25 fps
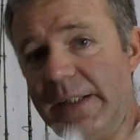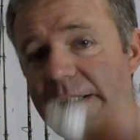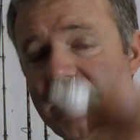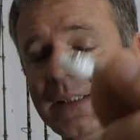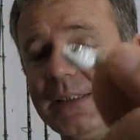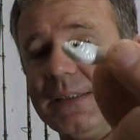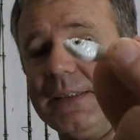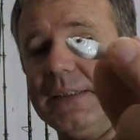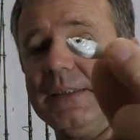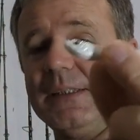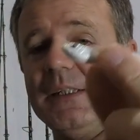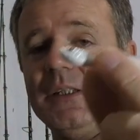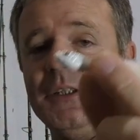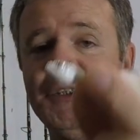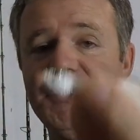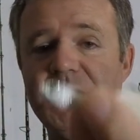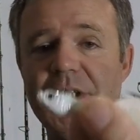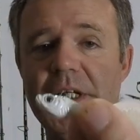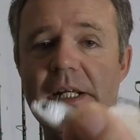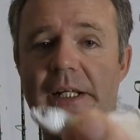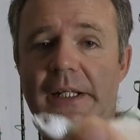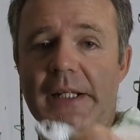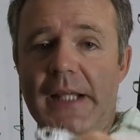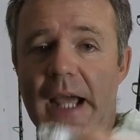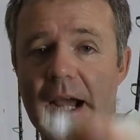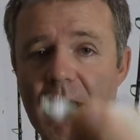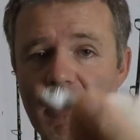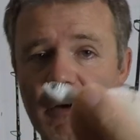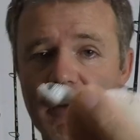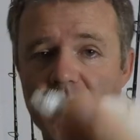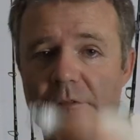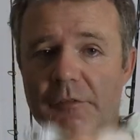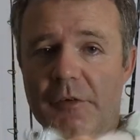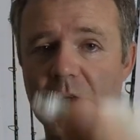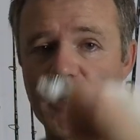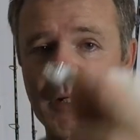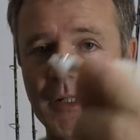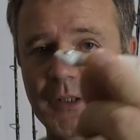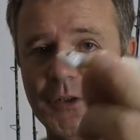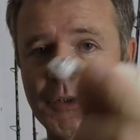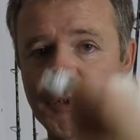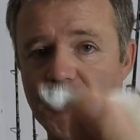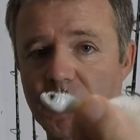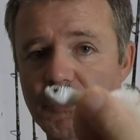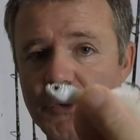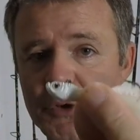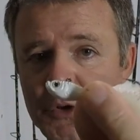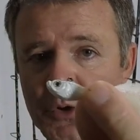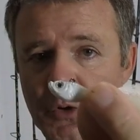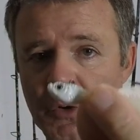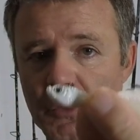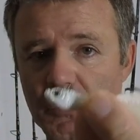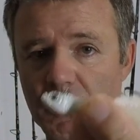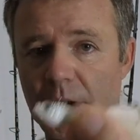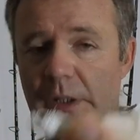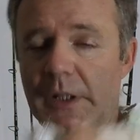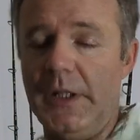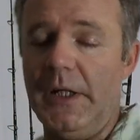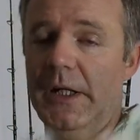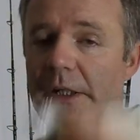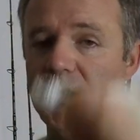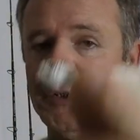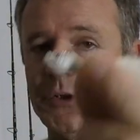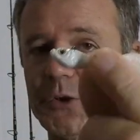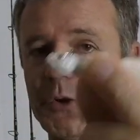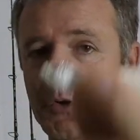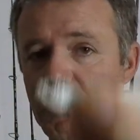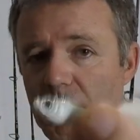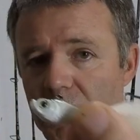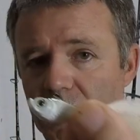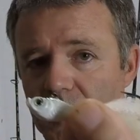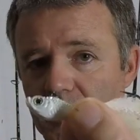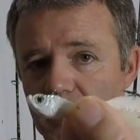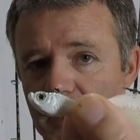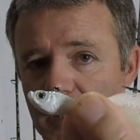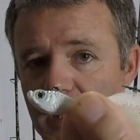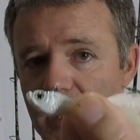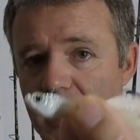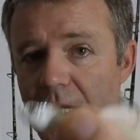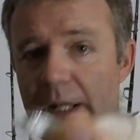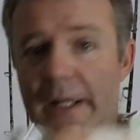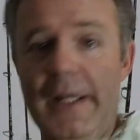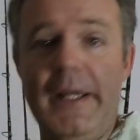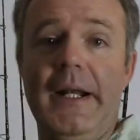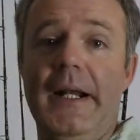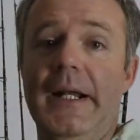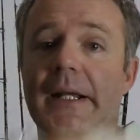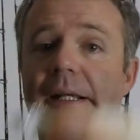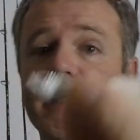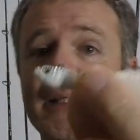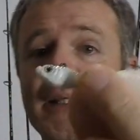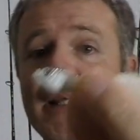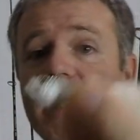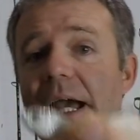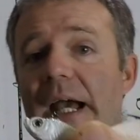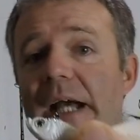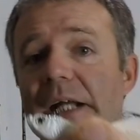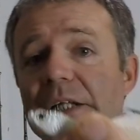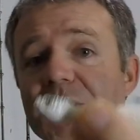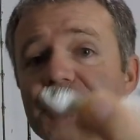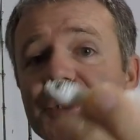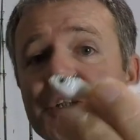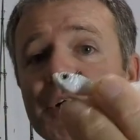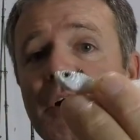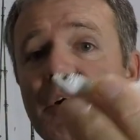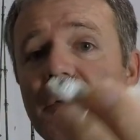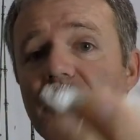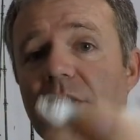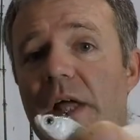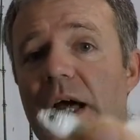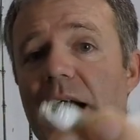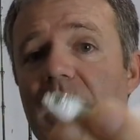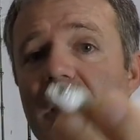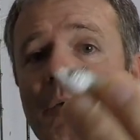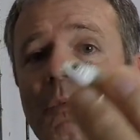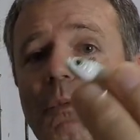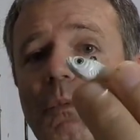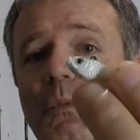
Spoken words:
this is a jig, however I do troll it, and I troll it a lot, and I catch a lot